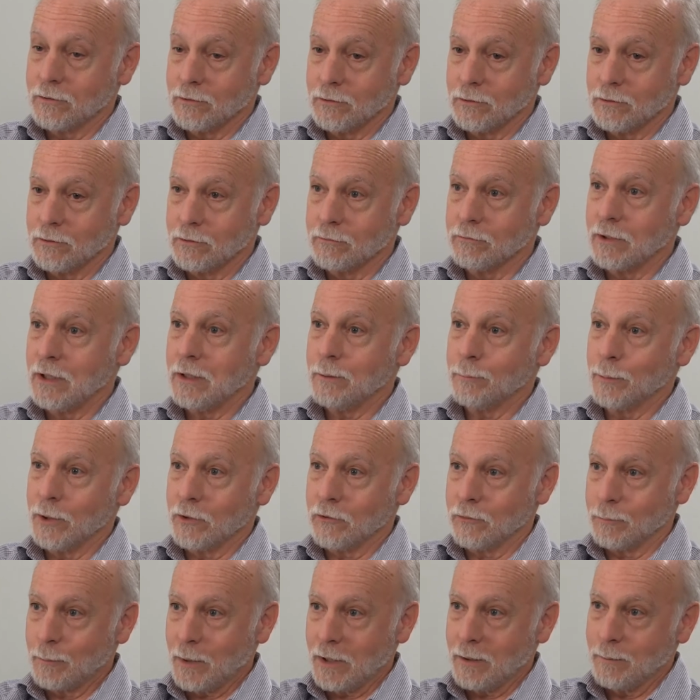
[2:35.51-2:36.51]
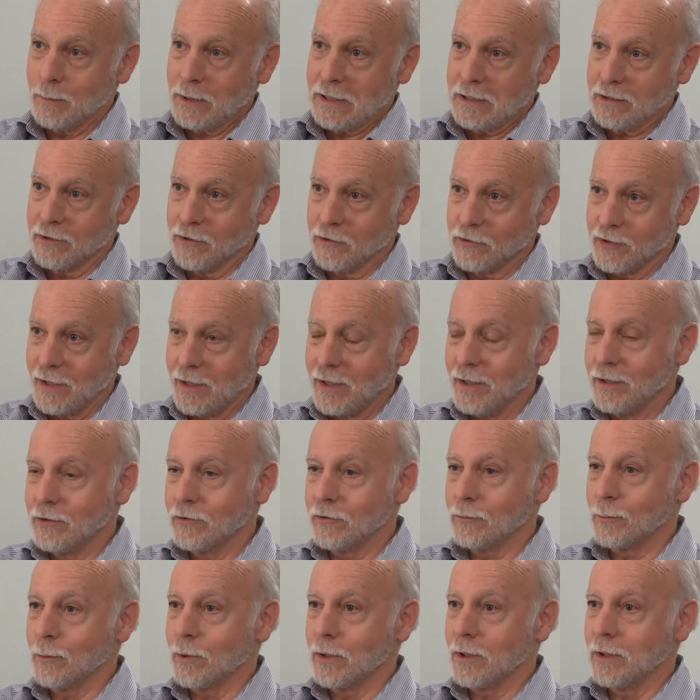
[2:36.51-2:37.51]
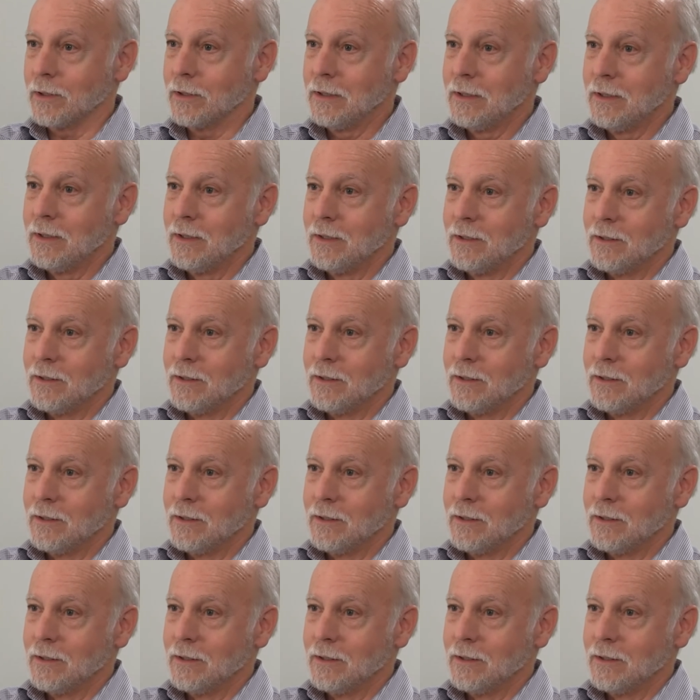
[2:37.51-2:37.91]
to develop experimental designs where